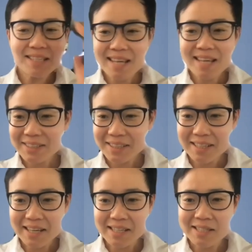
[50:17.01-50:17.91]
actually a
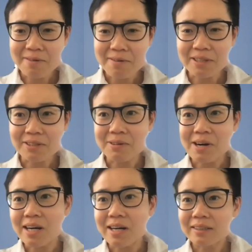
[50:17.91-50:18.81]
nice segue to
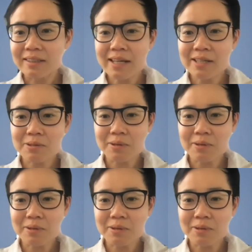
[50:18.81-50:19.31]
our next